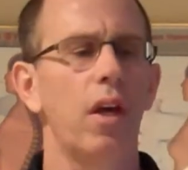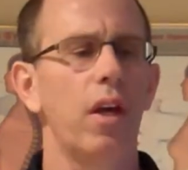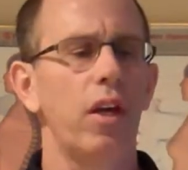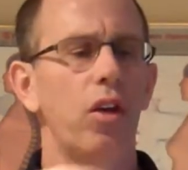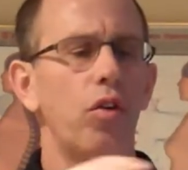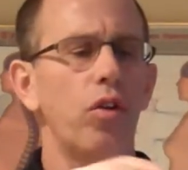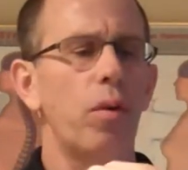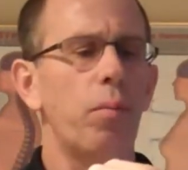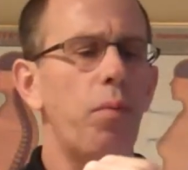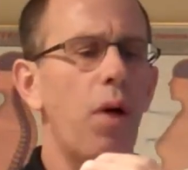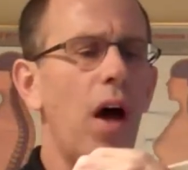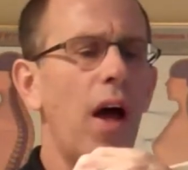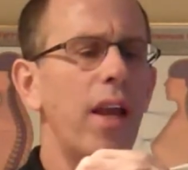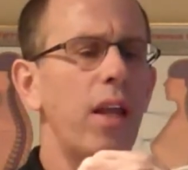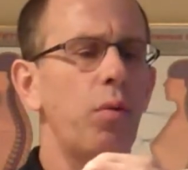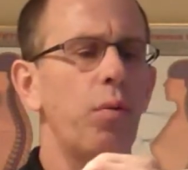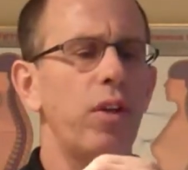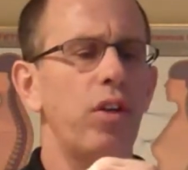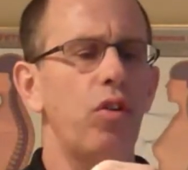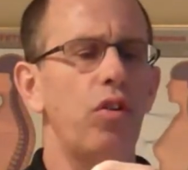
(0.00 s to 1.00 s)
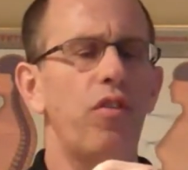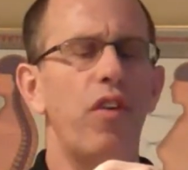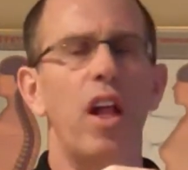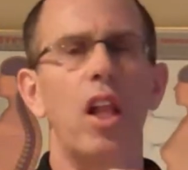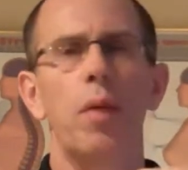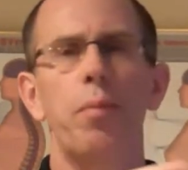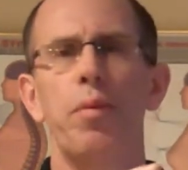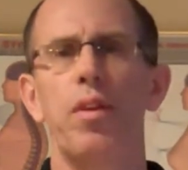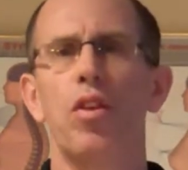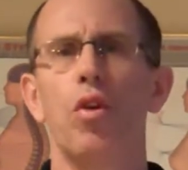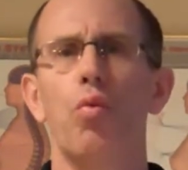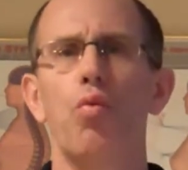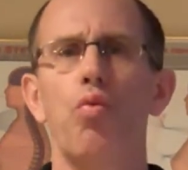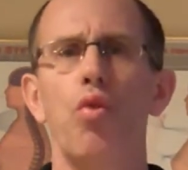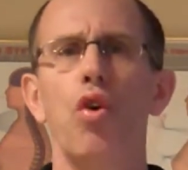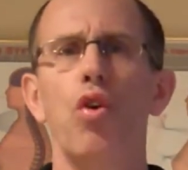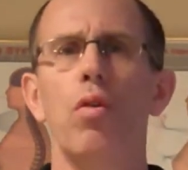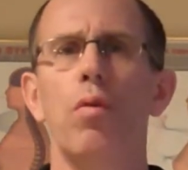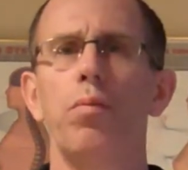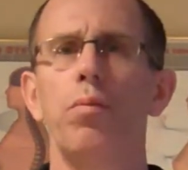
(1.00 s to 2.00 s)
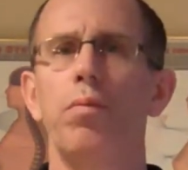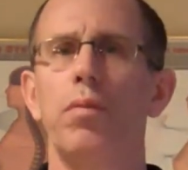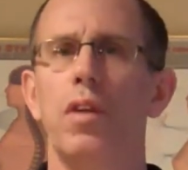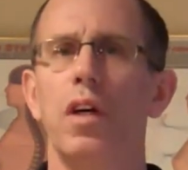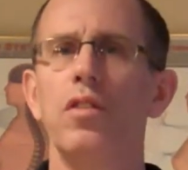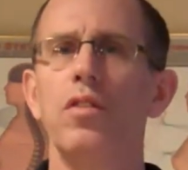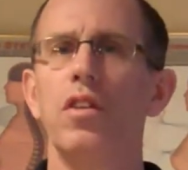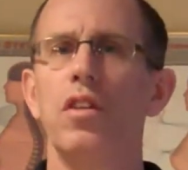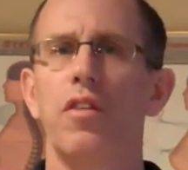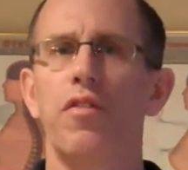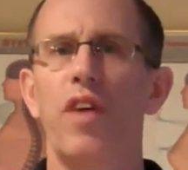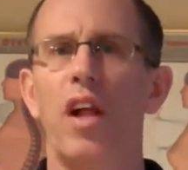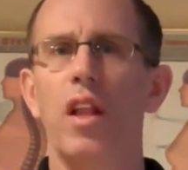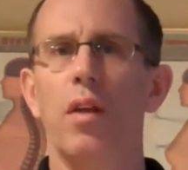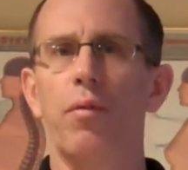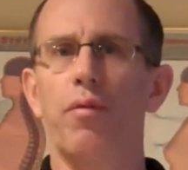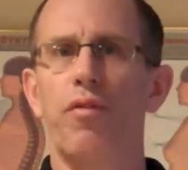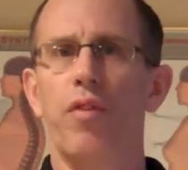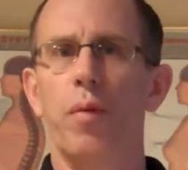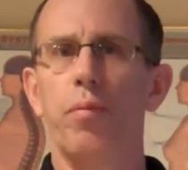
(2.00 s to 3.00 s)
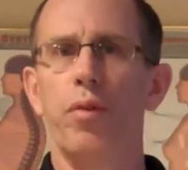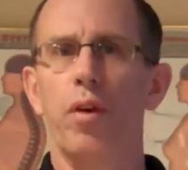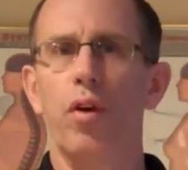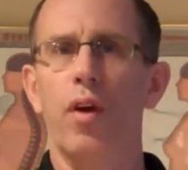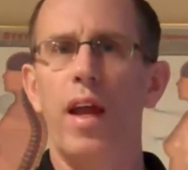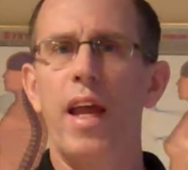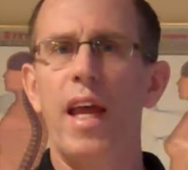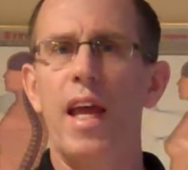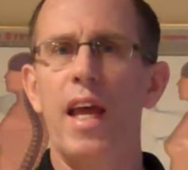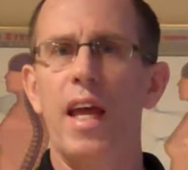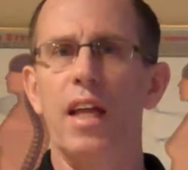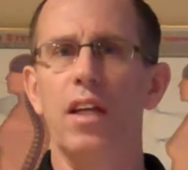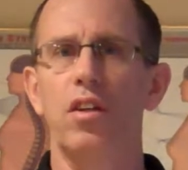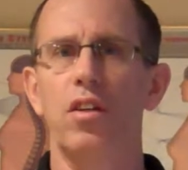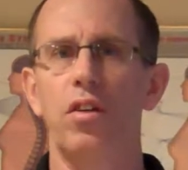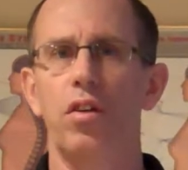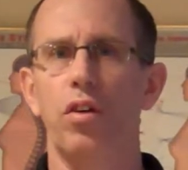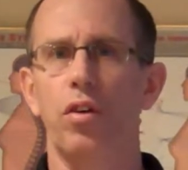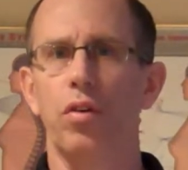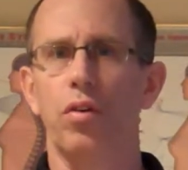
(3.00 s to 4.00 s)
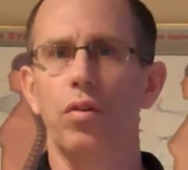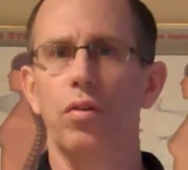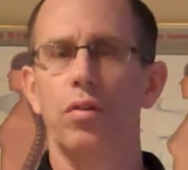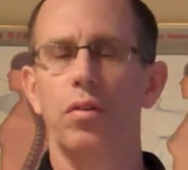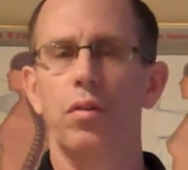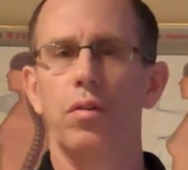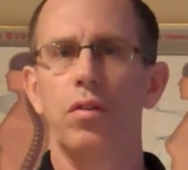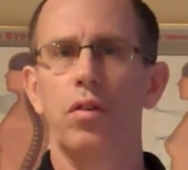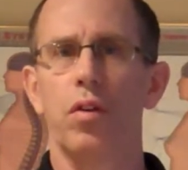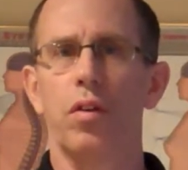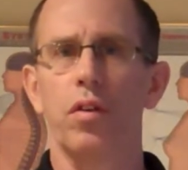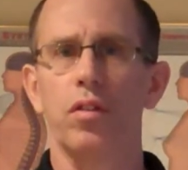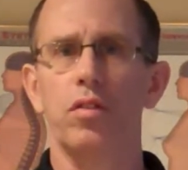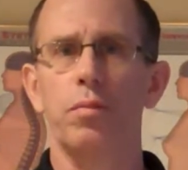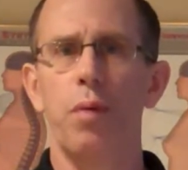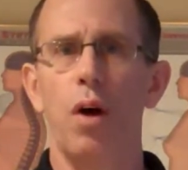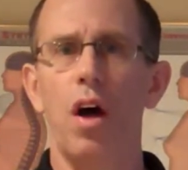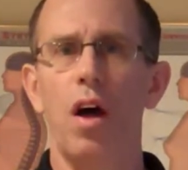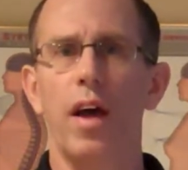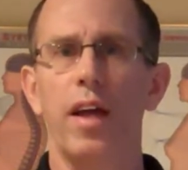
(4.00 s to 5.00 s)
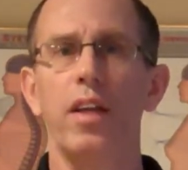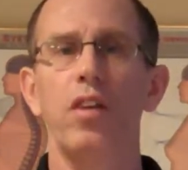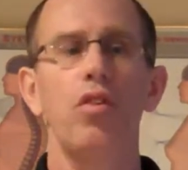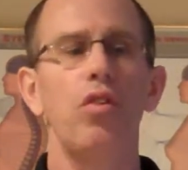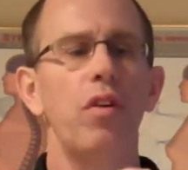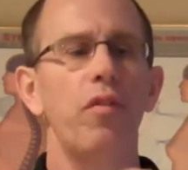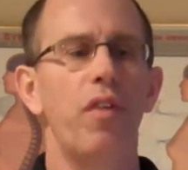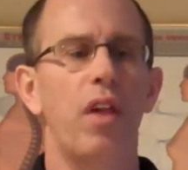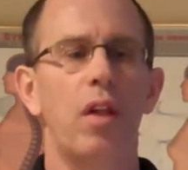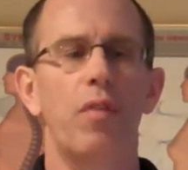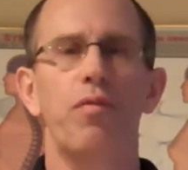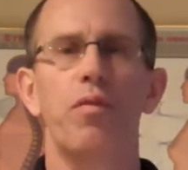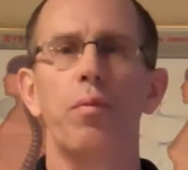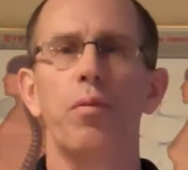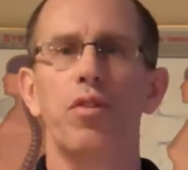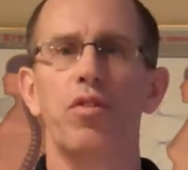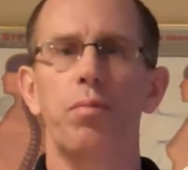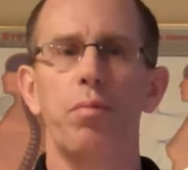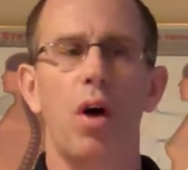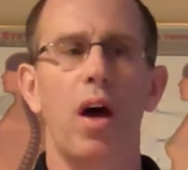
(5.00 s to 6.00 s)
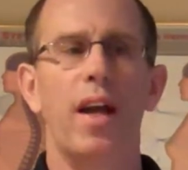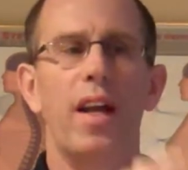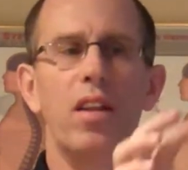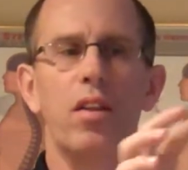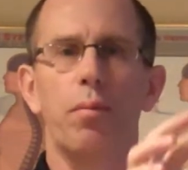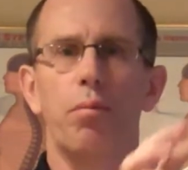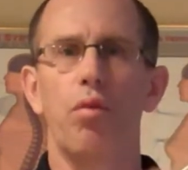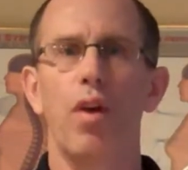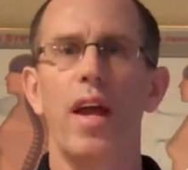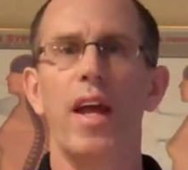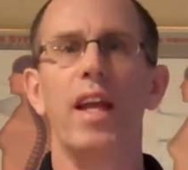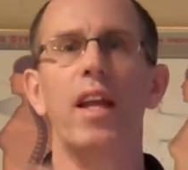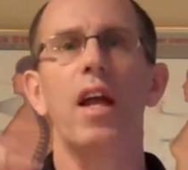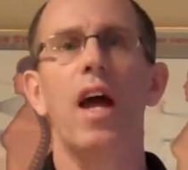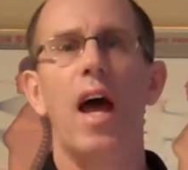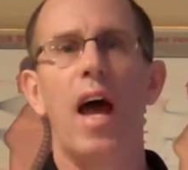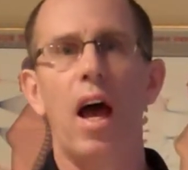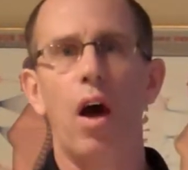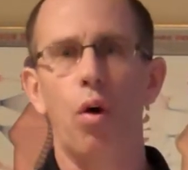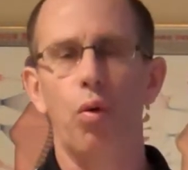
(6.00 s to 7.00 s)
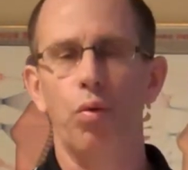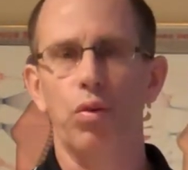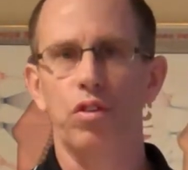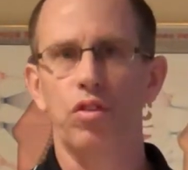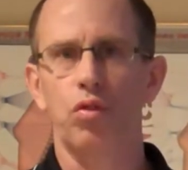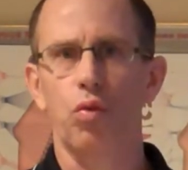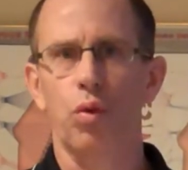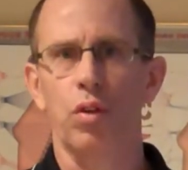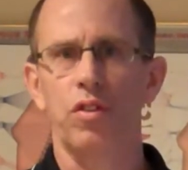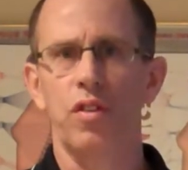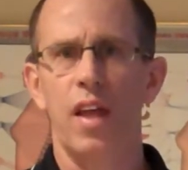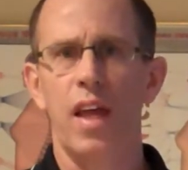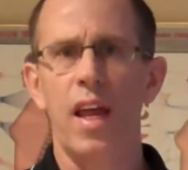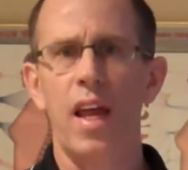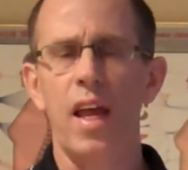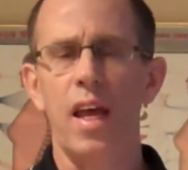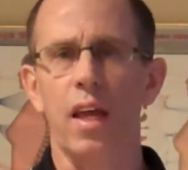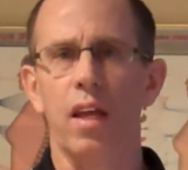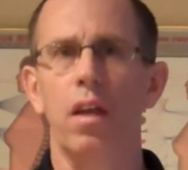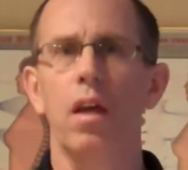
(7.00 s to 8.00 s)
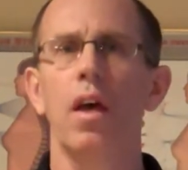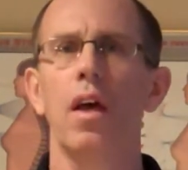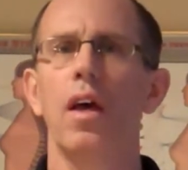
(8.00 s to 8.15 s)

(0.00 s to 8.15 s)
You know, your body, when you develop in the womb, doesn't develop from your hand to the spine. You develop from the spine and the brain outwards towards the hand.